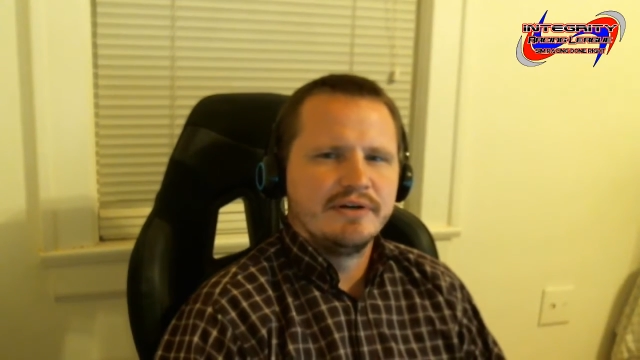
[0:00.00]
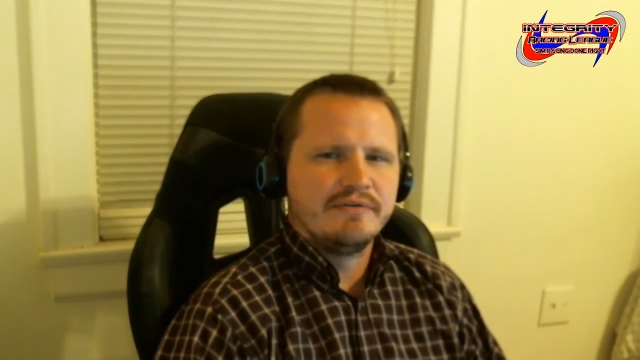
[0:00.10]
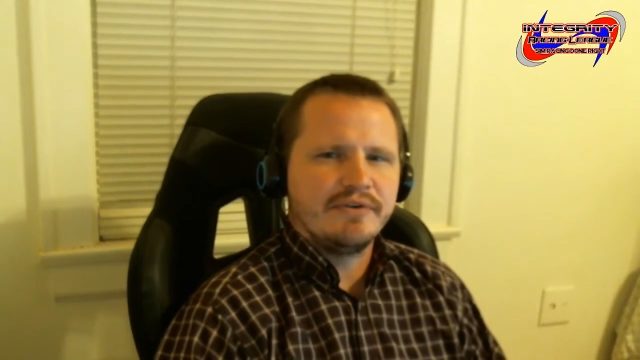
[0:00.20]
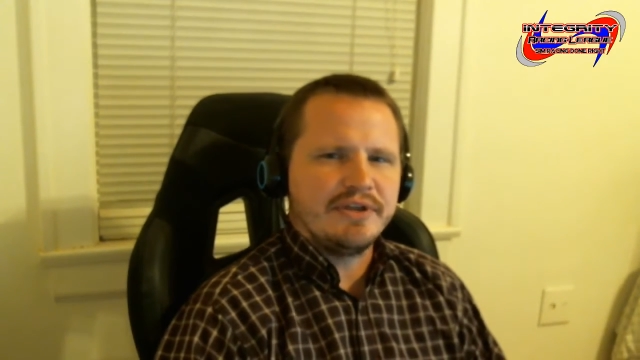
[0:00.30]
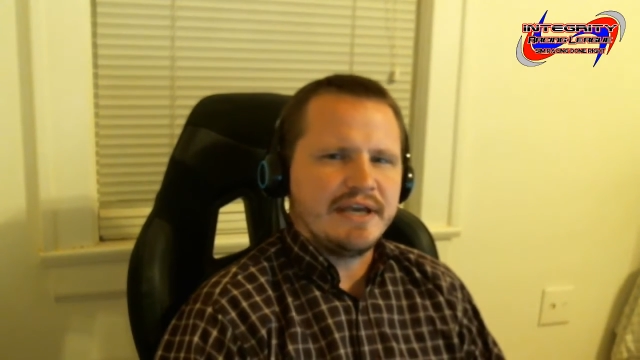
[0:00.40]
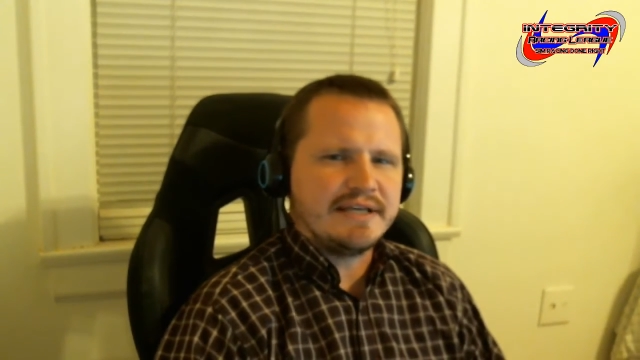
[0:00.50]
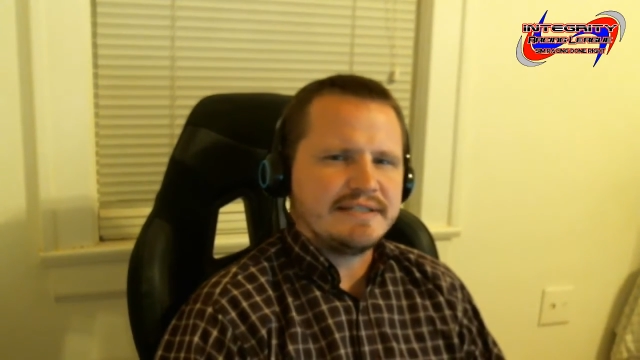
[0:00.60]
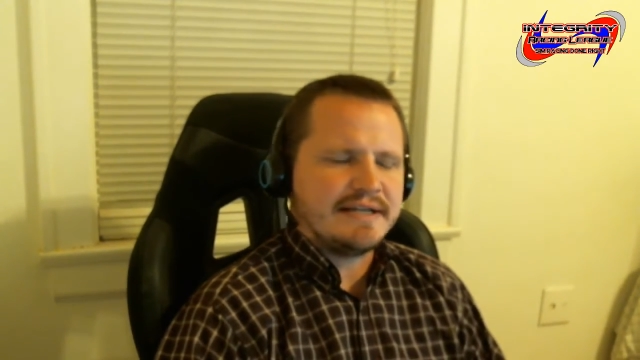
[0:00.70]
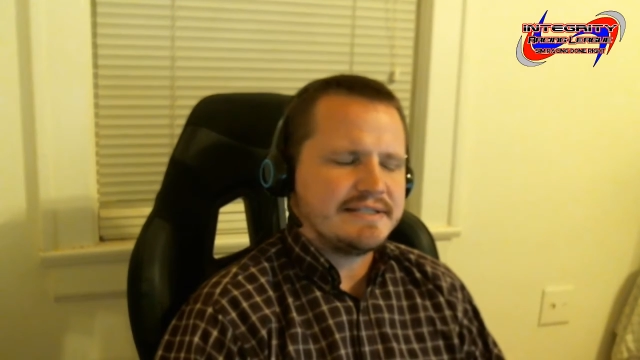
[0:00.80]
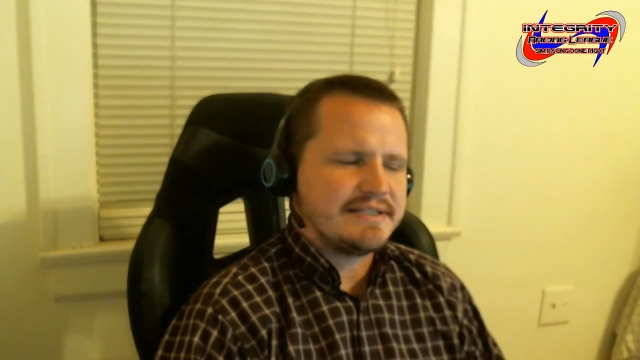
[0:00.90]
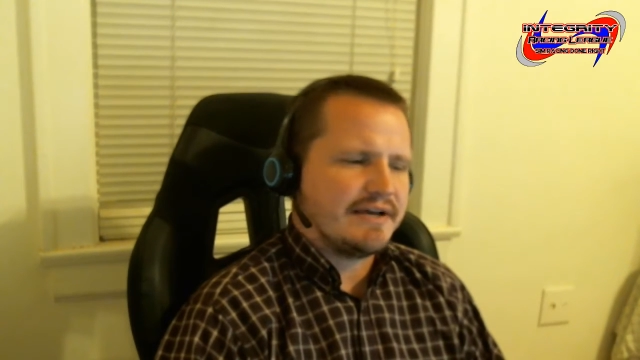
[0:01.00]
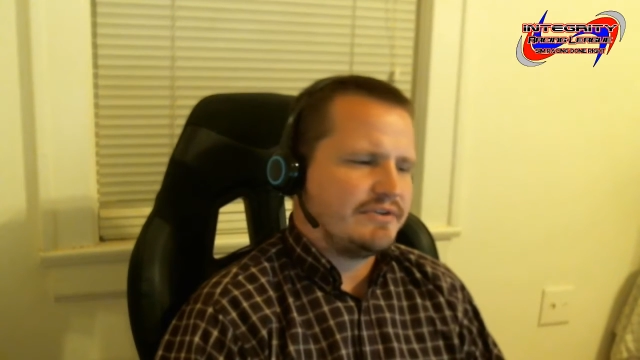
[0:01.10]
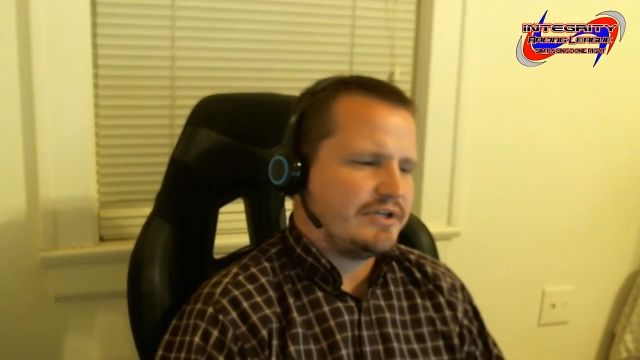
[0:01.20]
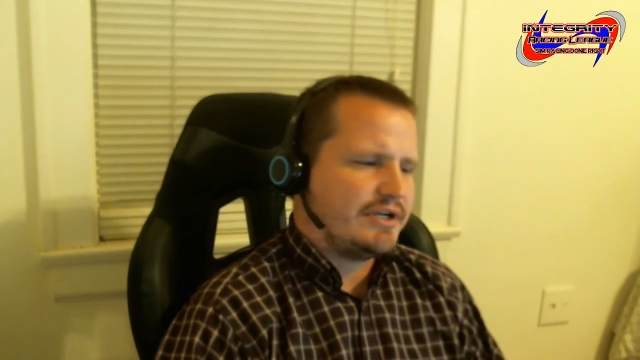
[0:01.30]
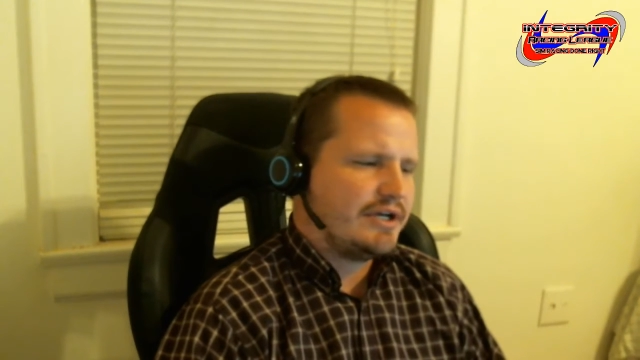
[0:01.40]
for the
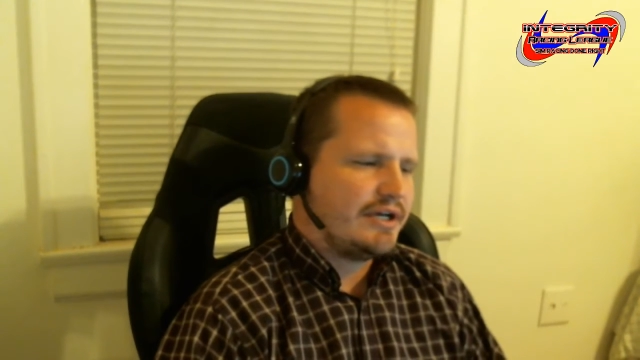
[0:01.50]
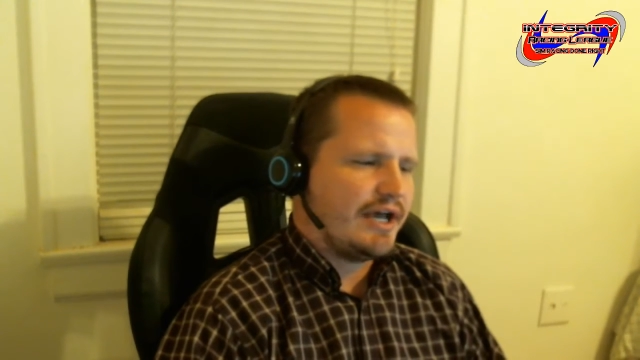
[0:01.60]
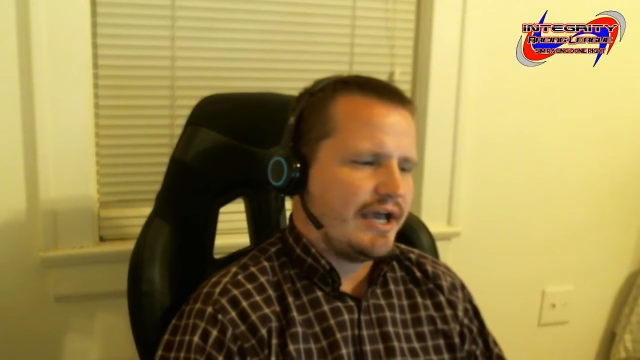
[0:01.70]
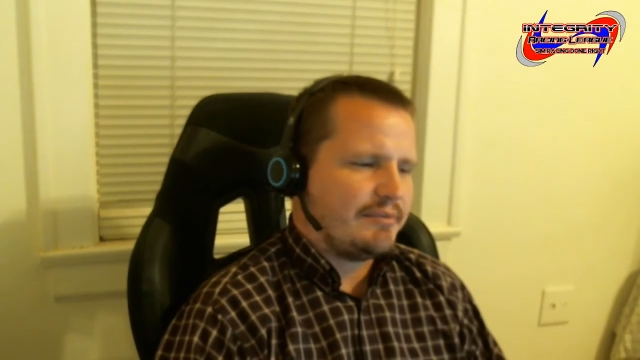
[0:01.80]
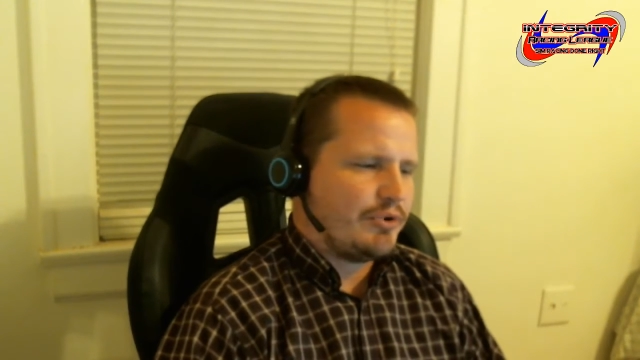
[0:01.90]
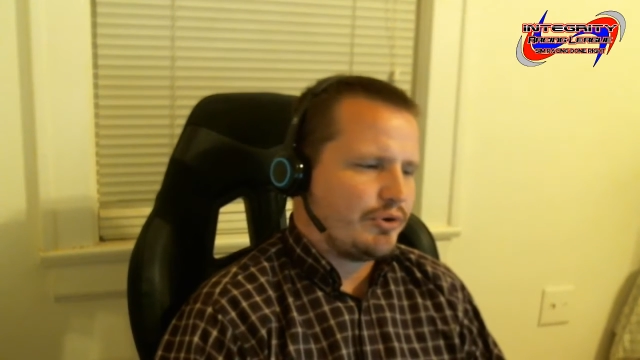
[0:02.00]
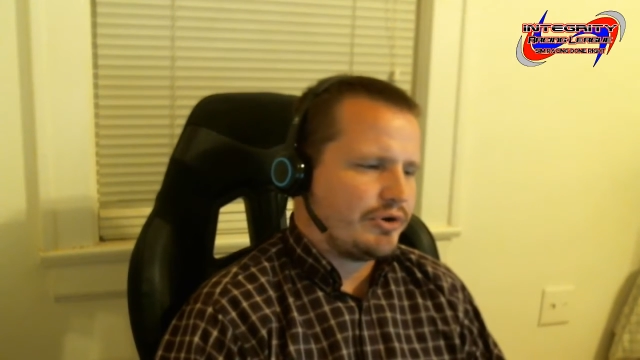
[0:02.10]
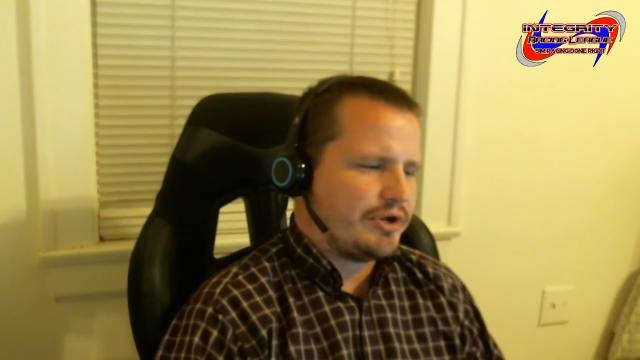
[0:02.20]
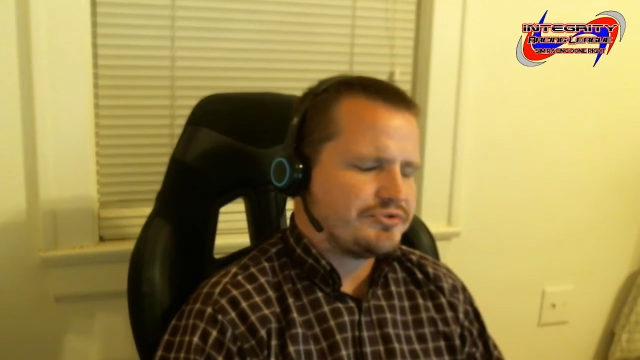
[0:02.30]
Yakes87 at Pocono.